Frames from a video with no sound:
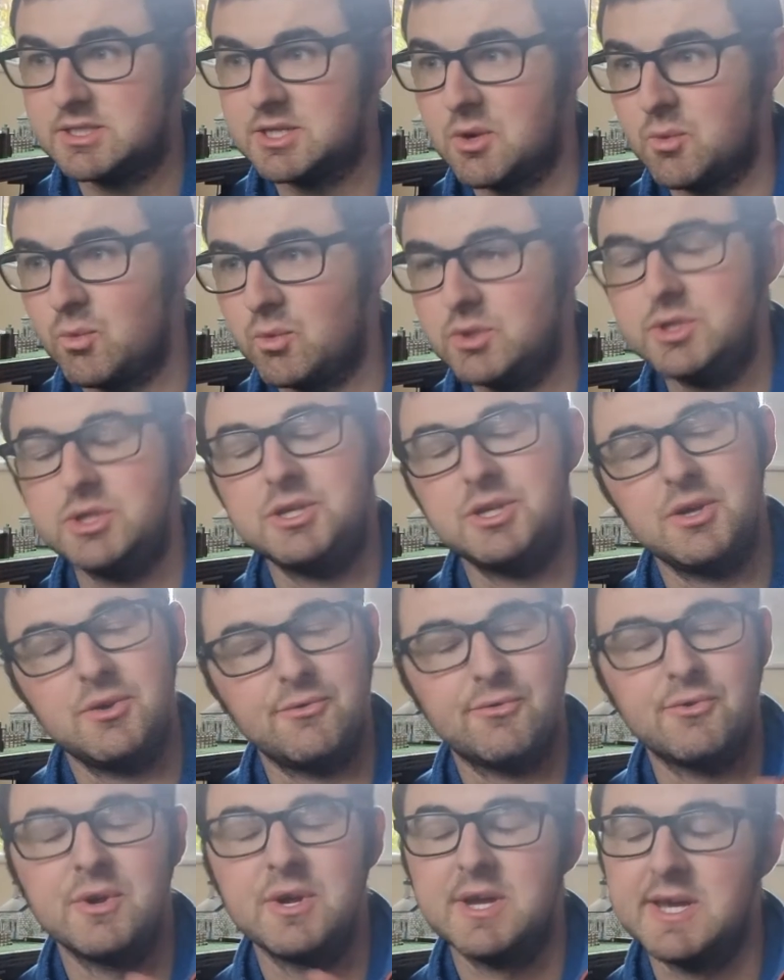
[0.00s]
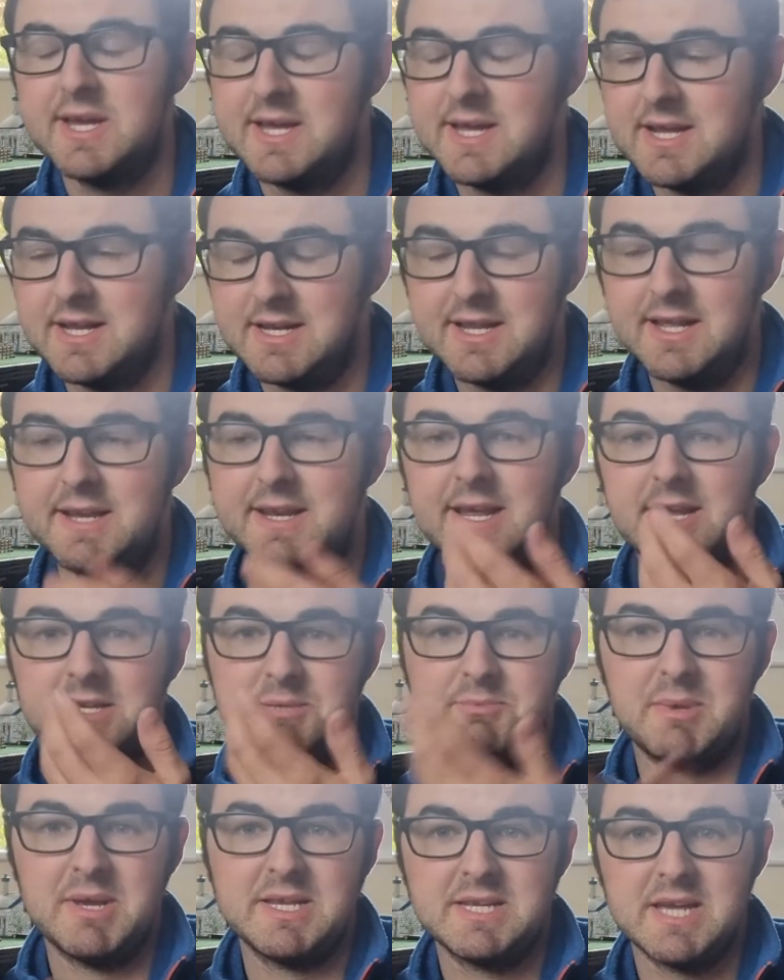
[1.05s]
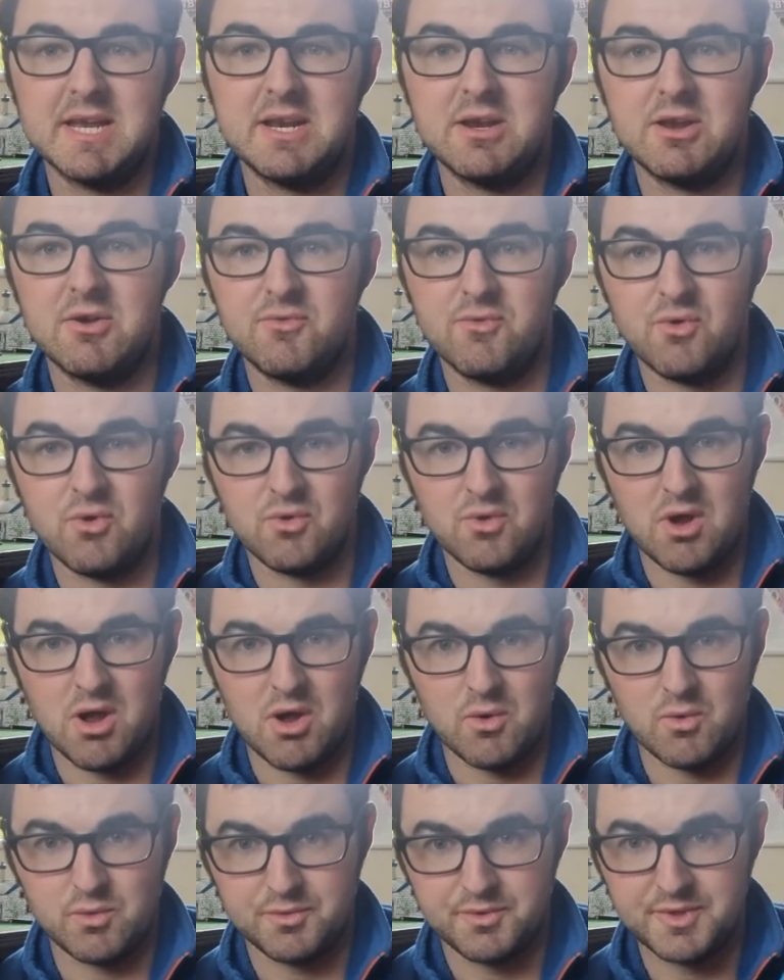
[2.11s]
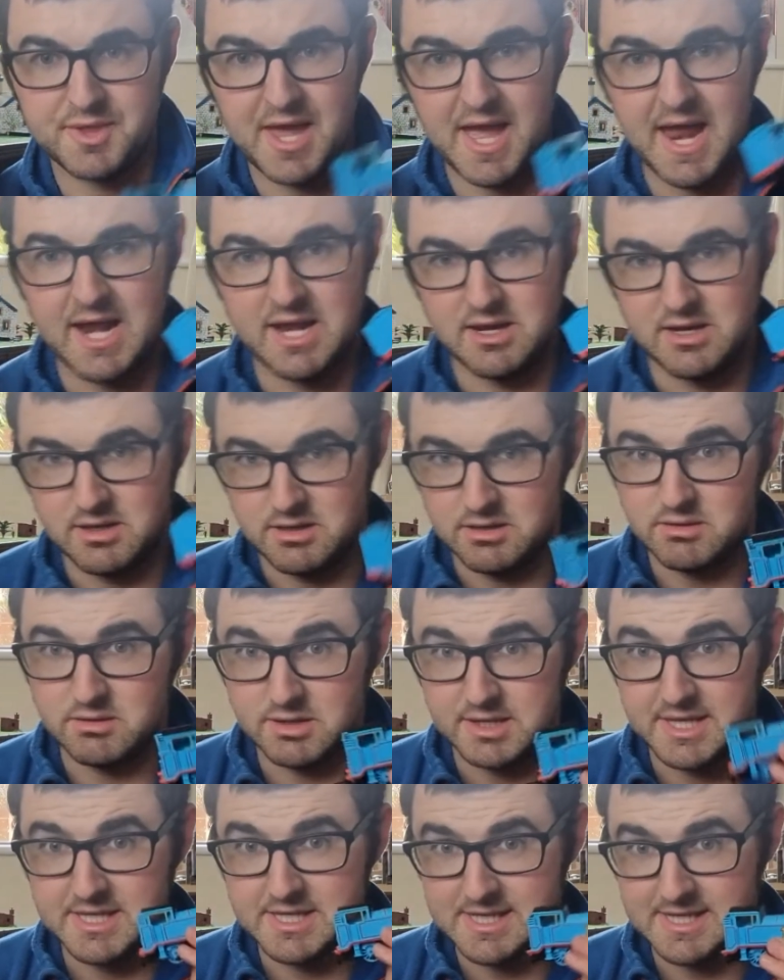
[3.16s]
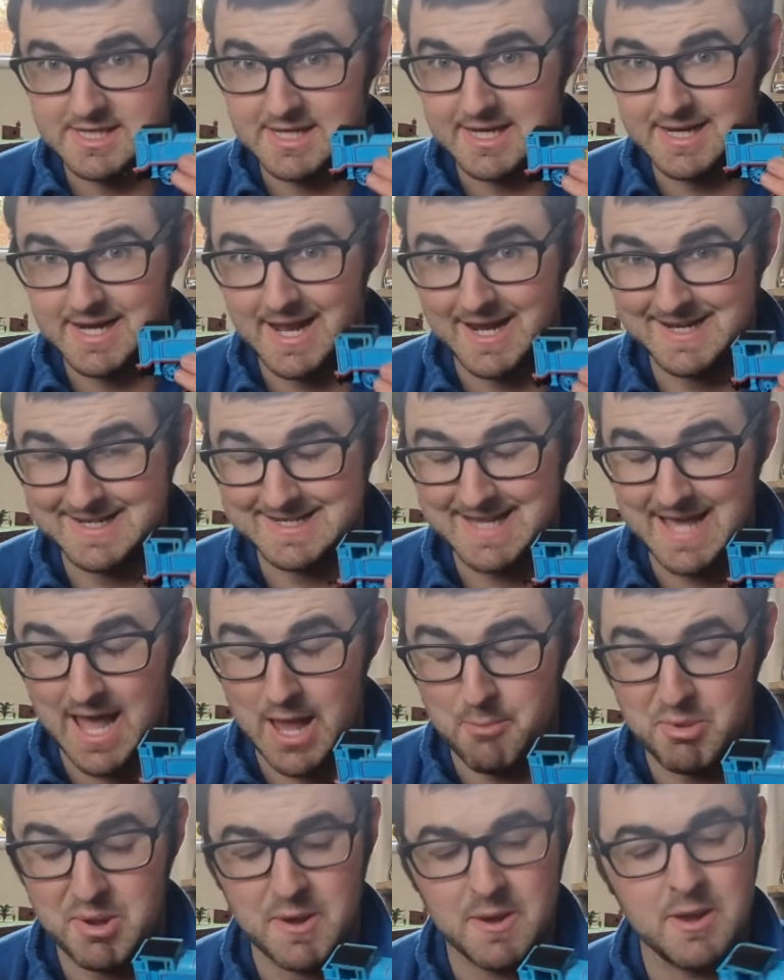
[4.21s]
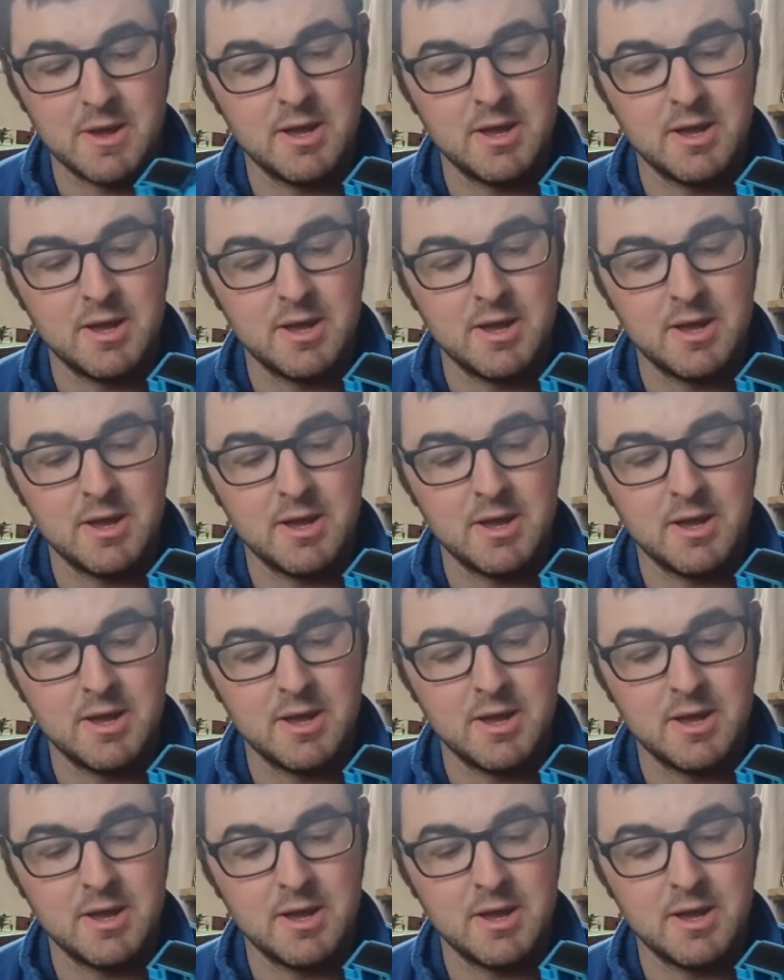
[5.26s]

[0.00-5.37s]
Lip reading: So once you've learned how to maintain an 040, then this is your next step.